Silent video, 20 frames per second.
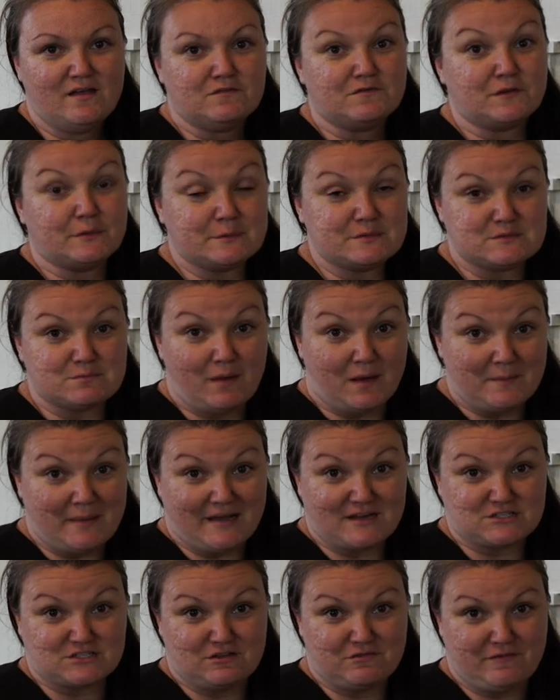Philip's mom
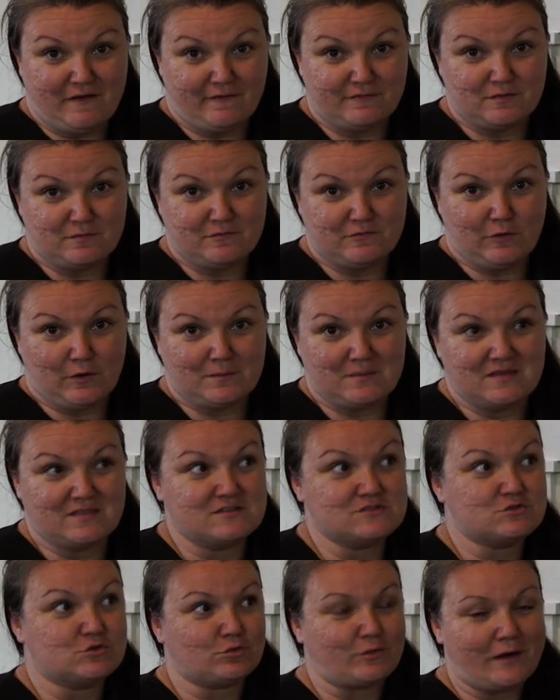actually found them for me,
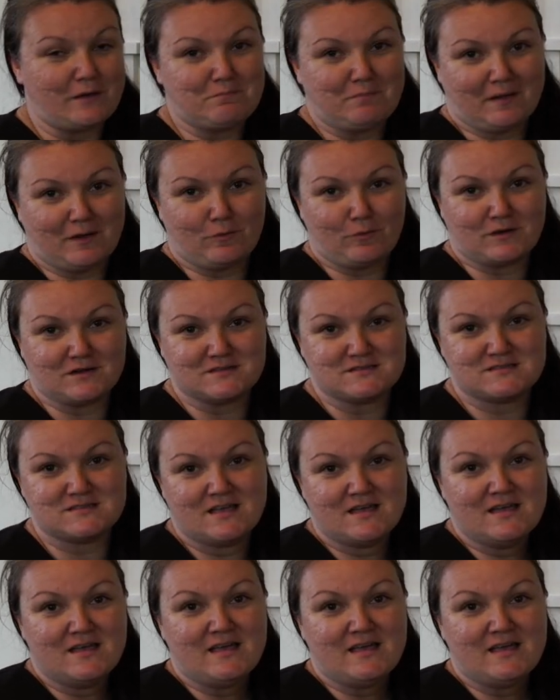these great big ones